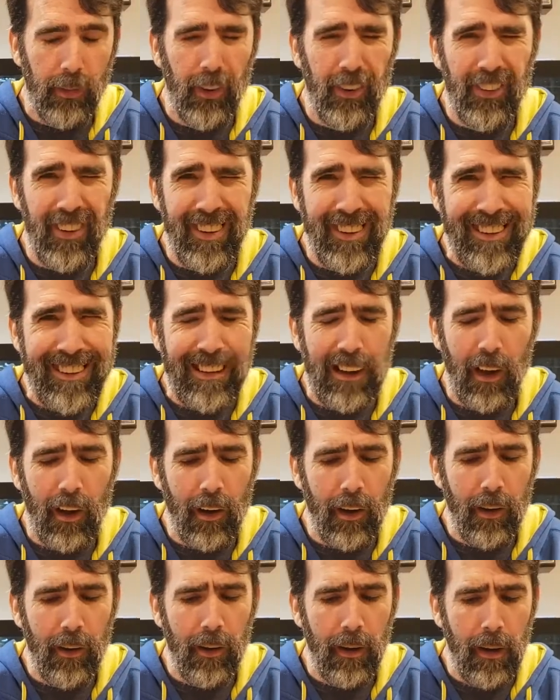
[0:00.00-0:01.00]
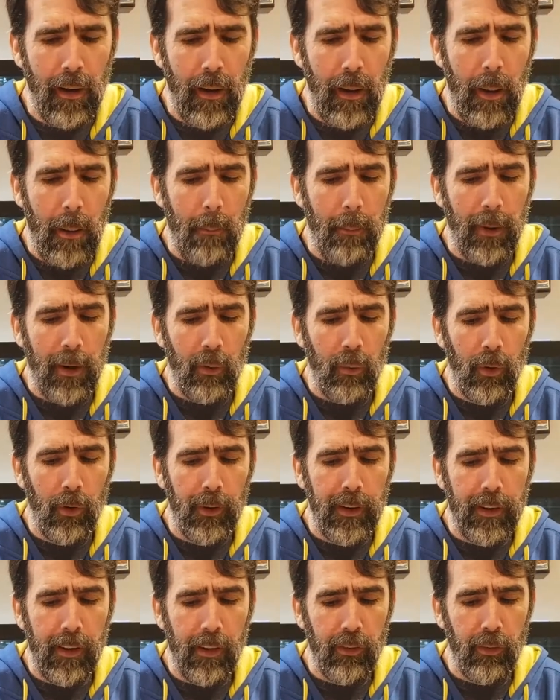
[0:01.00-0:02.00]
So it's a neat card, but it
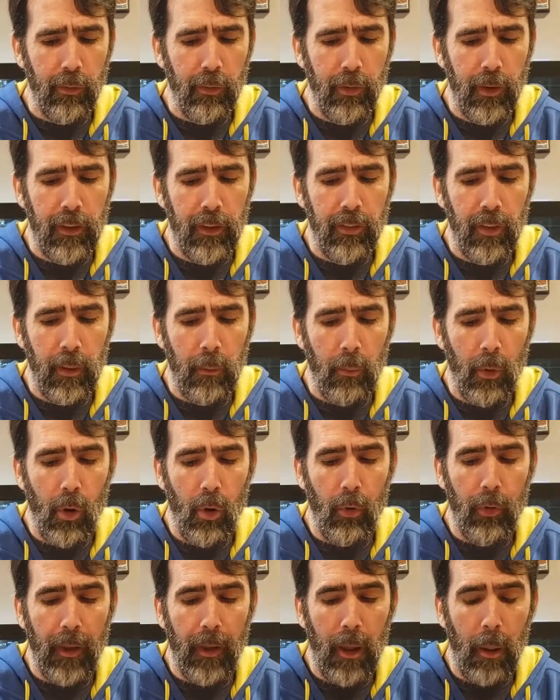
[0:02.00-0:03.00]
really doesn't fit into the mold.